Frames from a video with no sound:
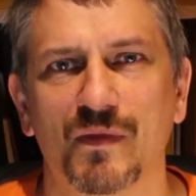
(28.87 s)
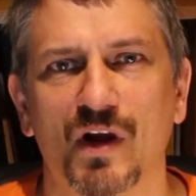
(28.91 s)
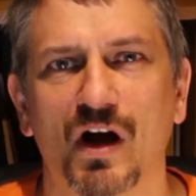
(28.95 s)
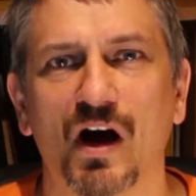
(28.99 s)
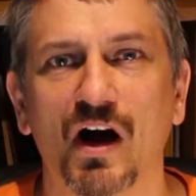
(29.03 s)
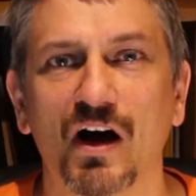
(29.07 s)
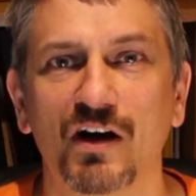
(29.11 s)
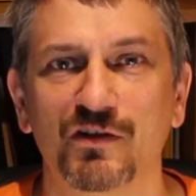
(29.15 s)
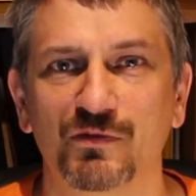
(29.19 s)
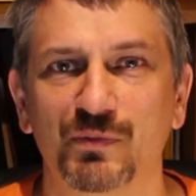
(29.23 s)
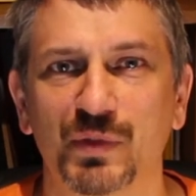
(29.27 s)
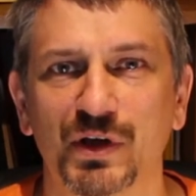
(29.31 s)

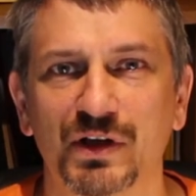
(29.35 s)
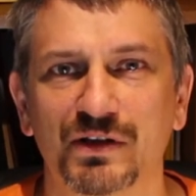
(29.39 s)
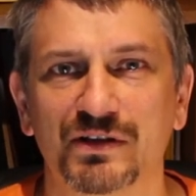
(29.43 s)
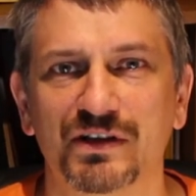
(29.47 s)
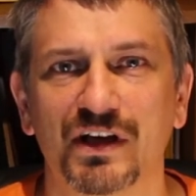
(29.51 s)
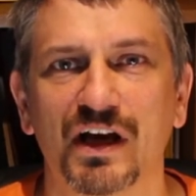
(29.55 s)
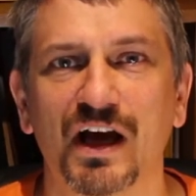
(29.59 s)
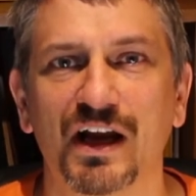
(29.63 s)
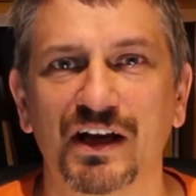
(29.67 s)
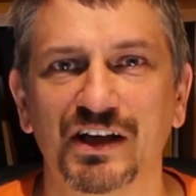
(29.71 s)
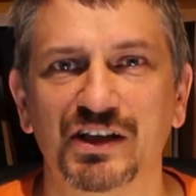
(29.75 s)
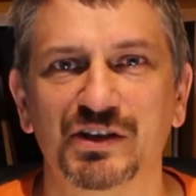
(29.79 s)
I've built
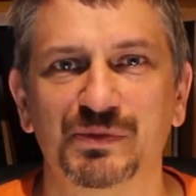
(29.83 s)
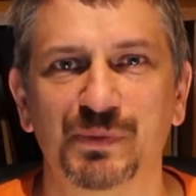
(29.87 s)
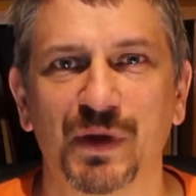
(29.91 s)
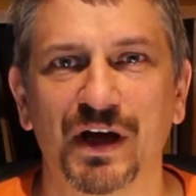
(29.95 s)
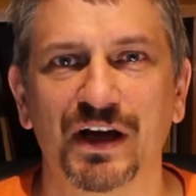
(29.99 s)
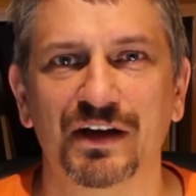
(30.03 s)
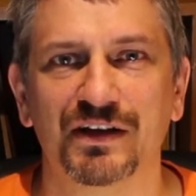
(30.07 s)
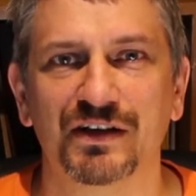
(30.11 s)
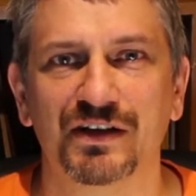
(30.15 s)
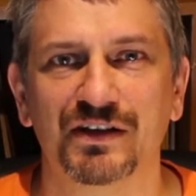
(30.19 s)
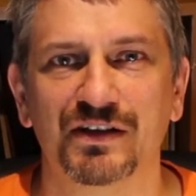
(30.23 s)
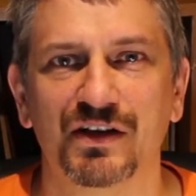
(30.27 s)
and
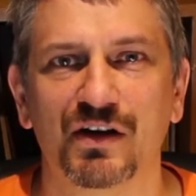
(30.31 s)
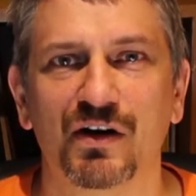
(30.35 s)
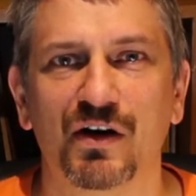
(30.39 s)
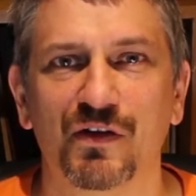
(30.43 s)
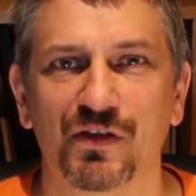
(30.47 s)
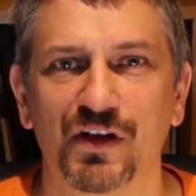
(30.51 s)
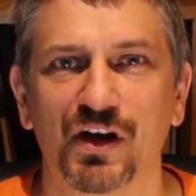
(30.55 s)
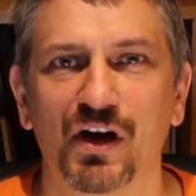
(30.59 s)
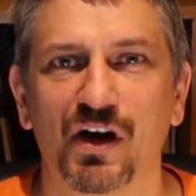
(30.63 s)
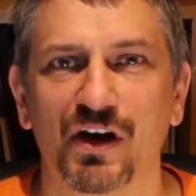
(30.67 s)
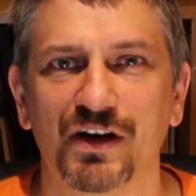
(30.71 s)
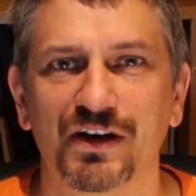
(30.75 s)
expanded on
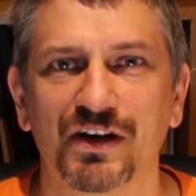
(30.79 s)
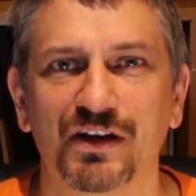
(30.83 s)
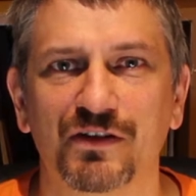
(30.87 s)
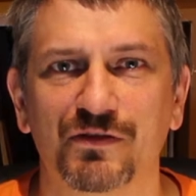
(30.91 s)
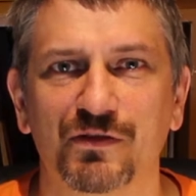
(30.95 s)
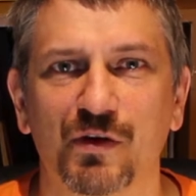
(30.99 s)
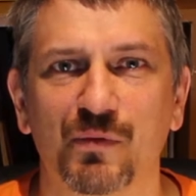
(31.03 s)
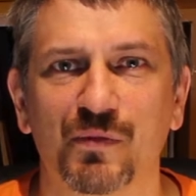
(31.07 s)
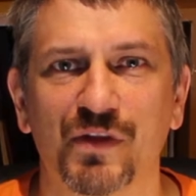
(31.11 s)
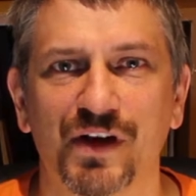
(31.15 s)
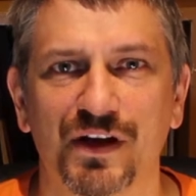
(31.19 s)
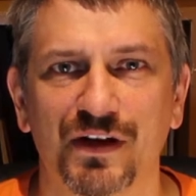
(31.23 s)
the idea
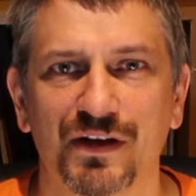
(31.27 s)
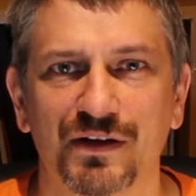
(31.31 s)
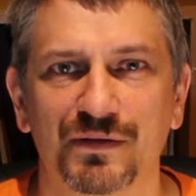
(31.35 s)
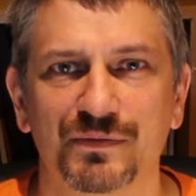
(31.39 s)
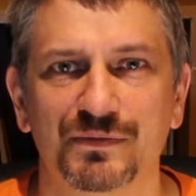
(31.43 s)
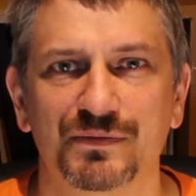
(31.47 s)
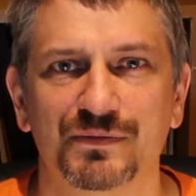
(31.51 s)
from there.